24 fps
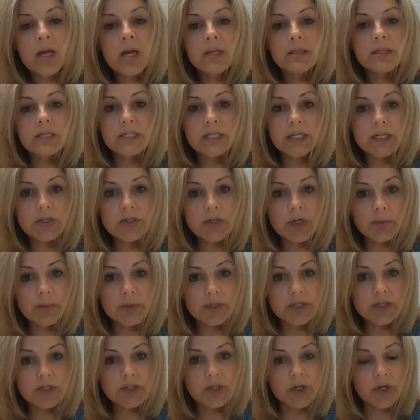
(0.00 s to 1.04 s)
The teacher will
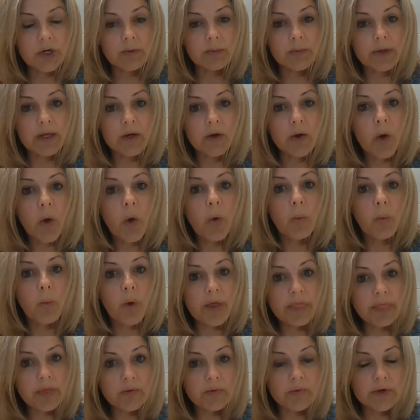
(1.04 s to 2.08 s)
determine
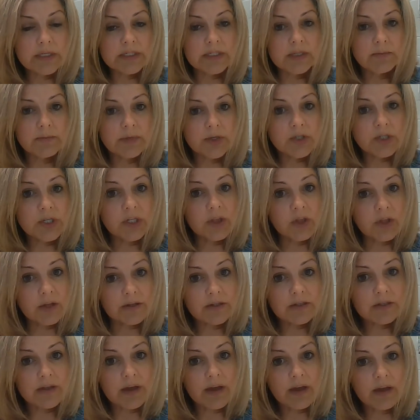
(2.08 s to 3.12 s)
what the resubmission
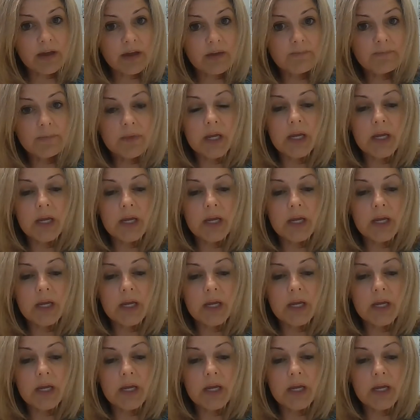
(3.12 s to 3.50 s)
looks like.